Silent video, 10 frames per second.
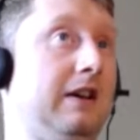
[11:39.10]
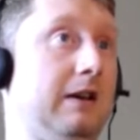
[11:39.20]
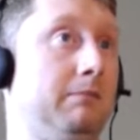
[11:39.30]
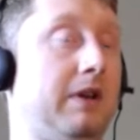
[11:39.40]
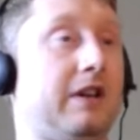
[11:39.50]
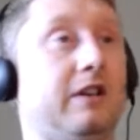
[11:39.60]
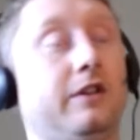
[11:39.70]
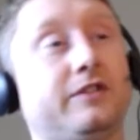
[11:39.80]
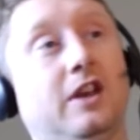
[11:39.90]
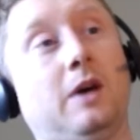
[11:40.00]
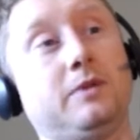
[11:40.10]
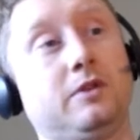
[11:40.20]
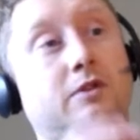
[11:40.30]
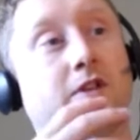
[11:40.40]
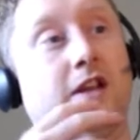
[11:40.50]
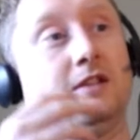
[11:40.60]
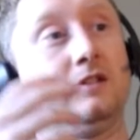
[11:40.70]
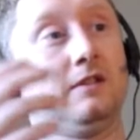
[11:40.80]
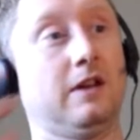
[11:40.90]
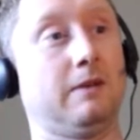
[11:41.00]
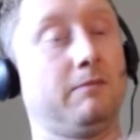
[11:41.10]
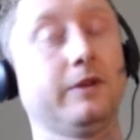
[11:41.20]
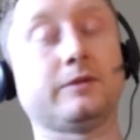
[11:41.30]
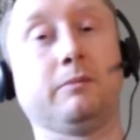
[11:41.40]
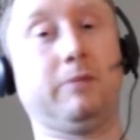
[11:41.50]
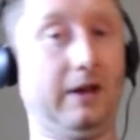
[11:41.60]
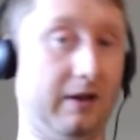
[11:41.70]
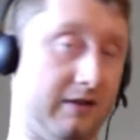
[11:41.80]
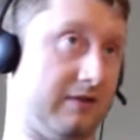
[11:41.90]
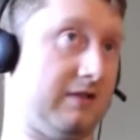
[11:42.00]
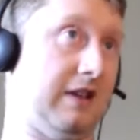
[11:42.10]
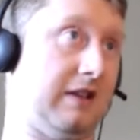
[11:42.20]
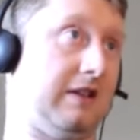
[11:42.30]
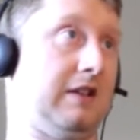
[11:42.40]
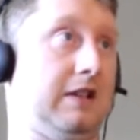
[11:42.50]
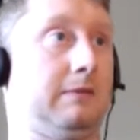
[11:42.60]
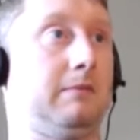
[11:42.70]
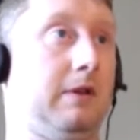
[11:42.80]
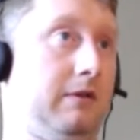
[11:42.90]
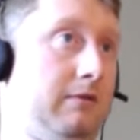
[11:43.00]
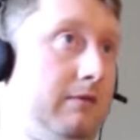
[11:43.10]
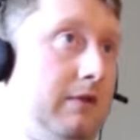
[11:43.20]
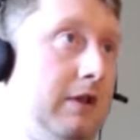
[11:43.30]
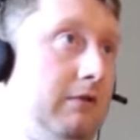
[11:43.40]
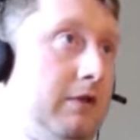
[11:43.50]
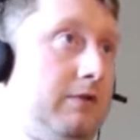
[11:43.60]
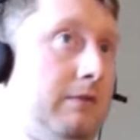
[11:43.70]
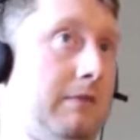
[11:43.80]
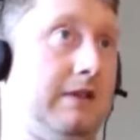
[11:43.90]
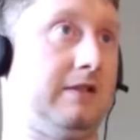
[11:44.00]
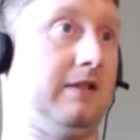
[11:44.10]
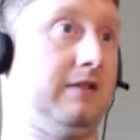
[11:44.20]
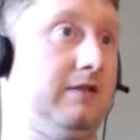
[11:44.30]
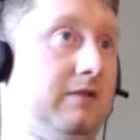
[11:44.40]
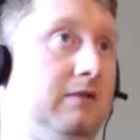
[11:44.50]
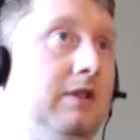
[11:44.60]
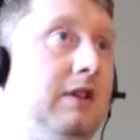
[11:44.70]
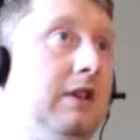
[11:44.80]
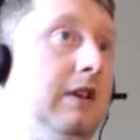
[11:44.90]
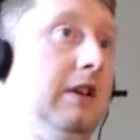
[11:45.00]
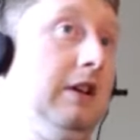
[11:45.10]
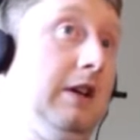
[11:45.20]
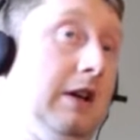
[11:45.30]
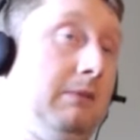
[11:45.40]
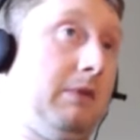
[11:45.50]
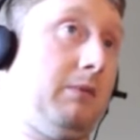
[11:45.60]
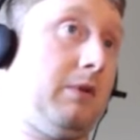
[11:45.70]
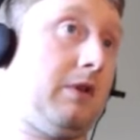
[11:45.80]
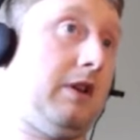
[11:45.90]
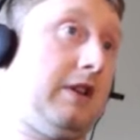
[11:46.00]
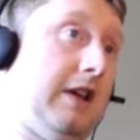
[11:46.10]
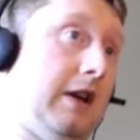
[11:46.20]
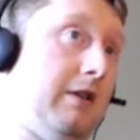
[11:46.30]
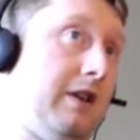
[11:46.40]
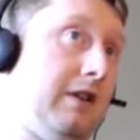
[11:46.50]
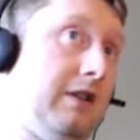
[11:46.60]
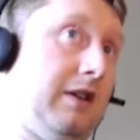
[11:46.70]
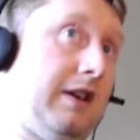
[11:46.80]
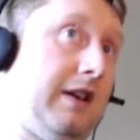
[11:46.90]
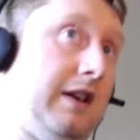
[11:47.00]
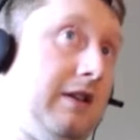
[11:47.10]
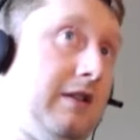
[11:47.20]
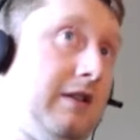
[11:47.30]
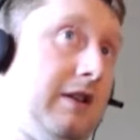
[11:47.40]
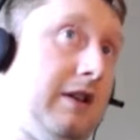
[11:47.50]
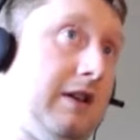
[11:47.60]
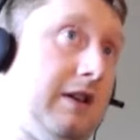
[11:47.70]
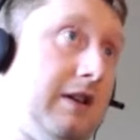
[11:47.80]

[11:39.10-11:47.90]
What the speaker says: But it can also help you create multiple pairs that can come about, which we may see soon. But we're carrying along here.